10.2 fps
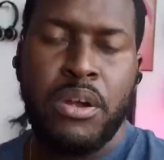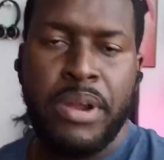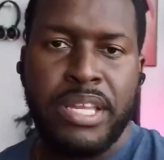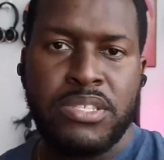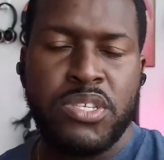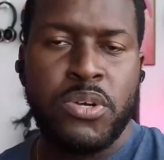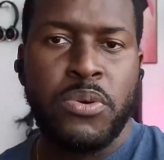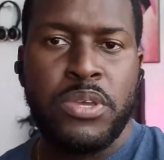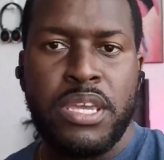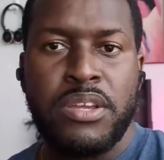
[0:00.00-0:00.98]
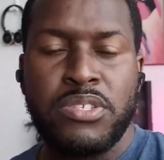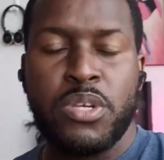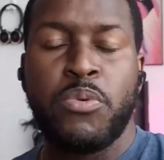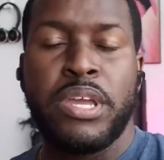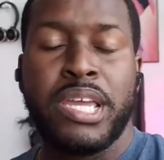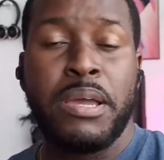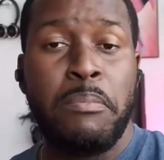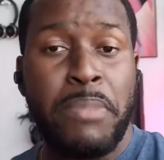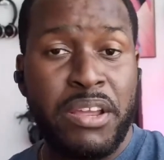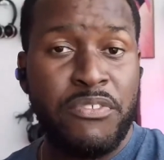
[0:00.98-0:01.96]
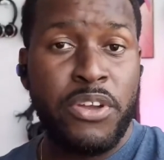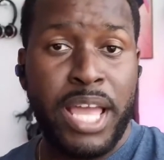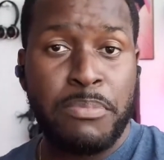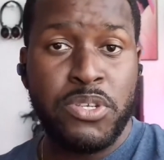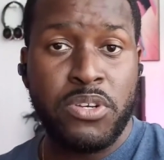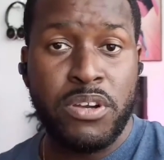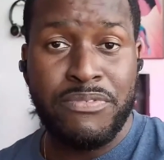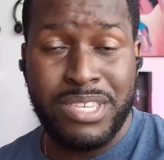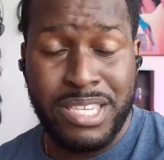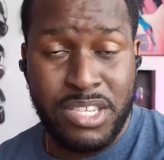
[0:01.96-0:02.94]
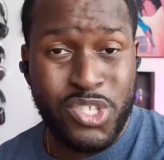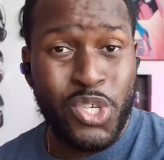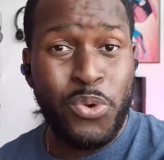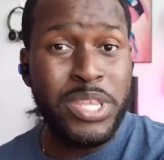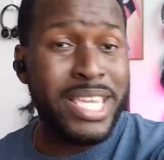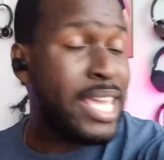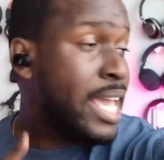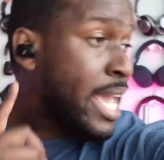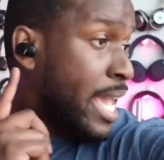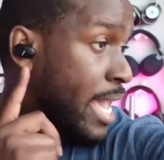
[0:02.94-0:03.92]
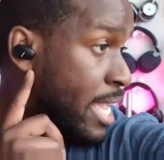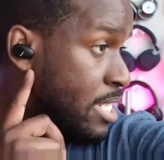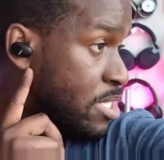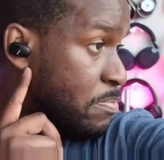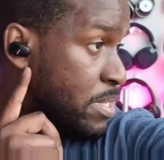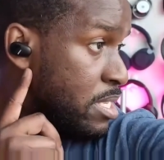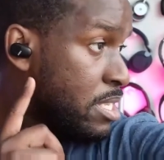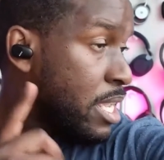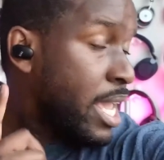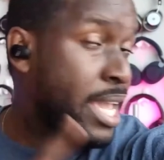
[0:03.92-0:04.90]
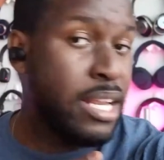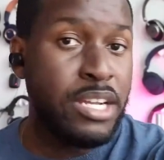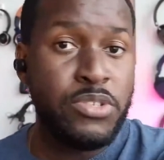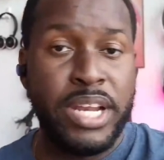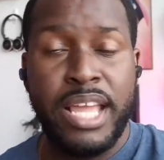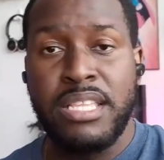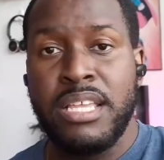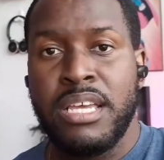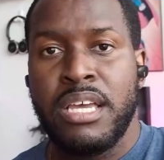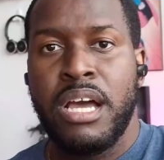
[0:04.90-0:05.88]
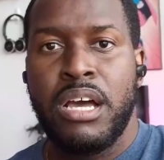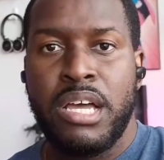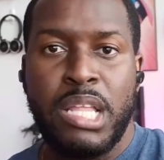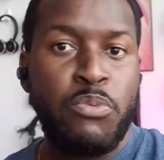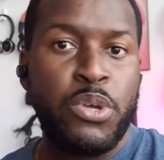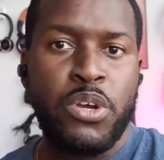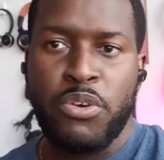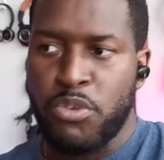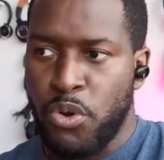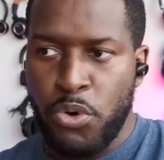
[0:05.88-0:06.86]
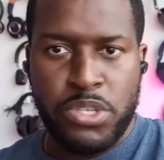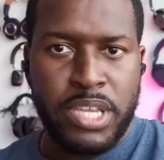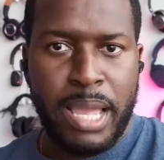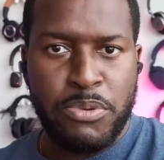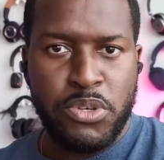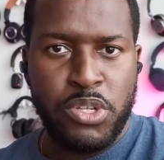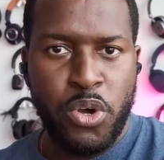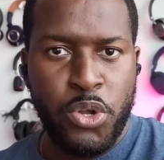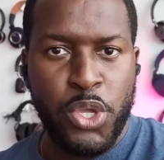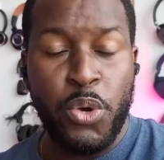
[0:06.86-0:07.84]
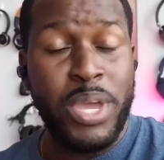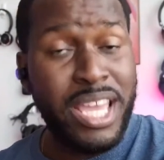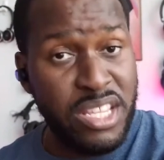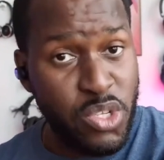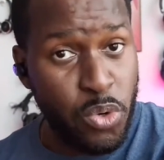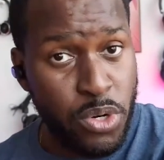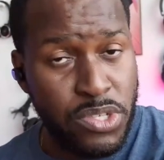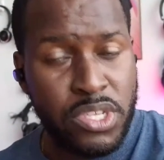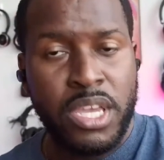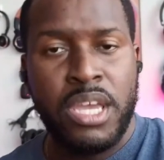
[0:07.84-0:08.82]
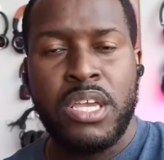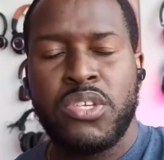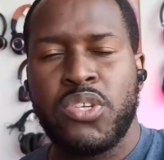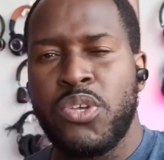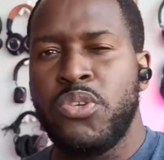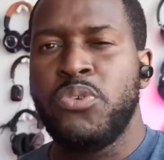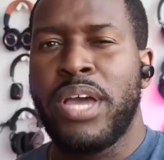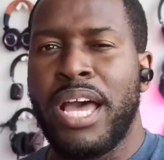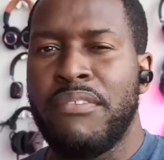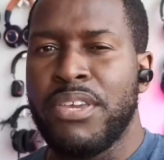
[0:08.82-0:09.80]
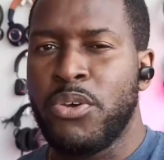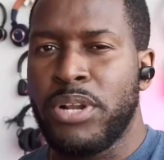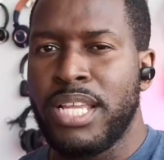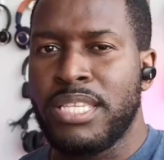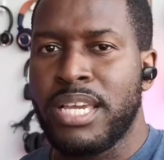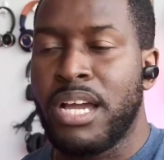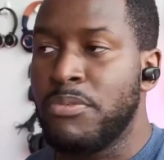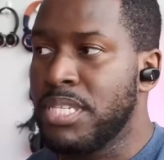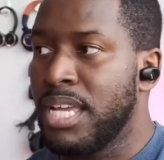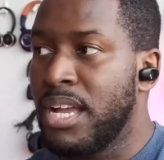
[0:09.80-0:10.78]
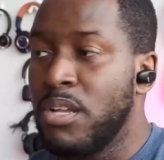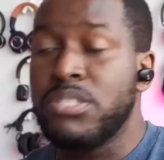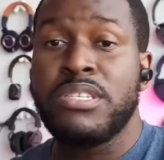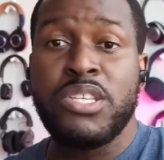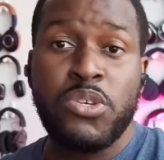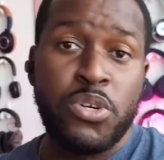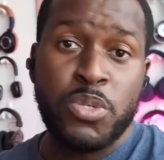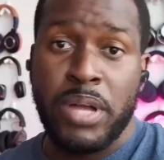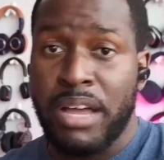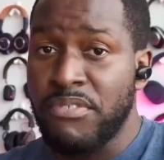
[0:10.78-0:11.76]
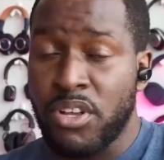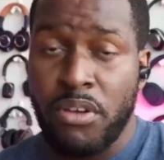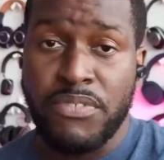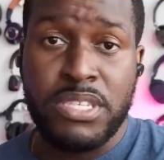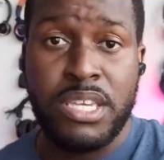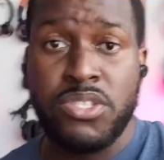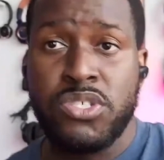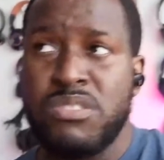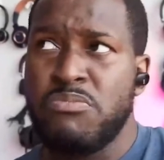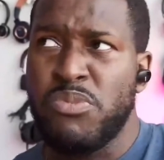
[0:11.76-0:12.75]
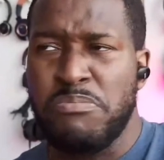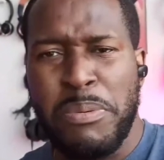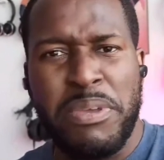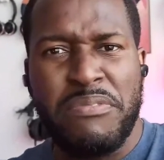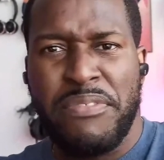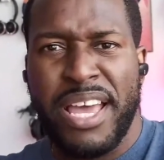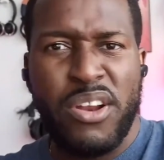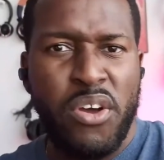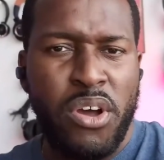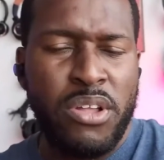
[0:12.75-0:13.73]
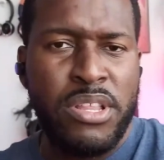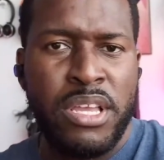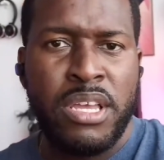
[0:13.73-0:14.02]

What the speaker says: All right, so here's microphone capture of the Sony SP800N, and we're of course capturing audio indoors, so you have a good idea how it sounds indoors while having a conversation with maybe a fan on,